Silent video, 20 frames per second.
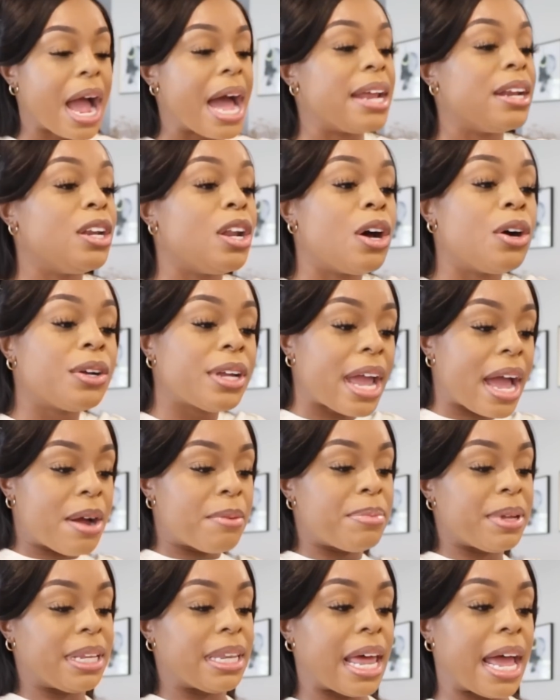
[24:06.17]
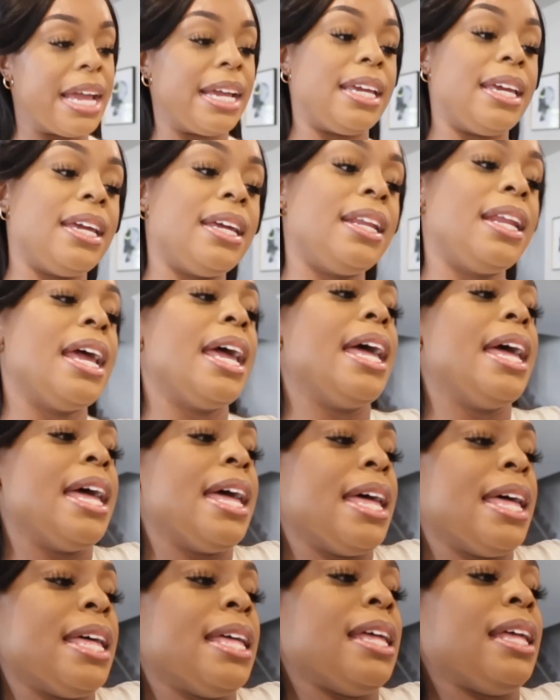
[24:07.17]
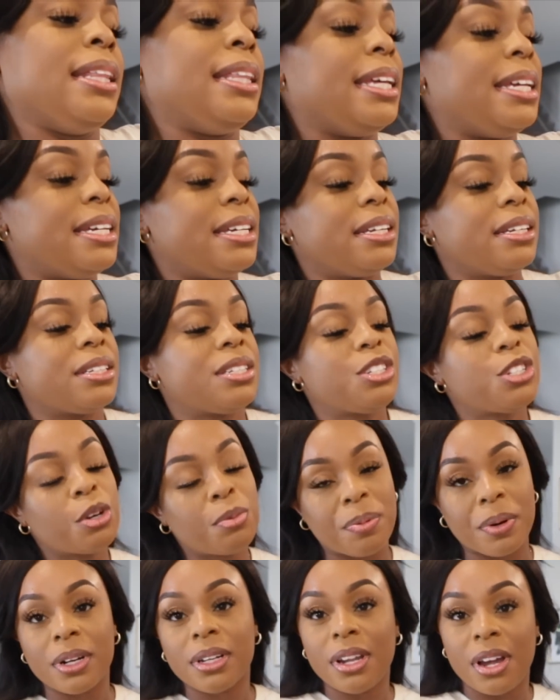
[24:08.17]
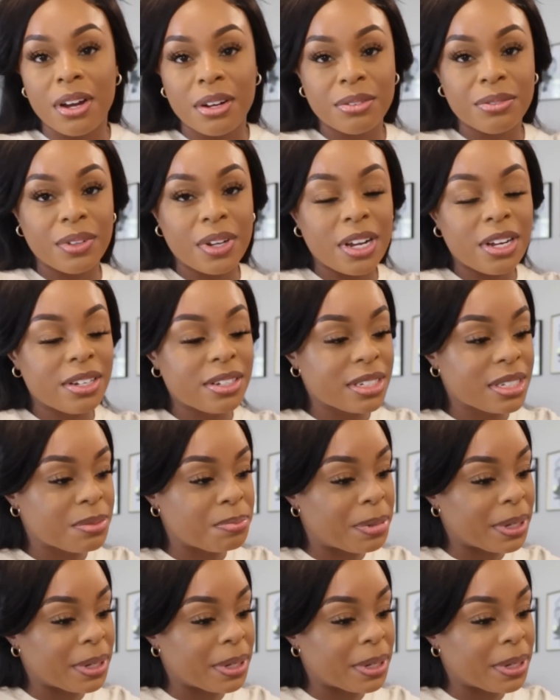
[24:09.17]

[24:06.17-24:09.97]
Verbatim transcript: I know y'all be liking the super long vlogs,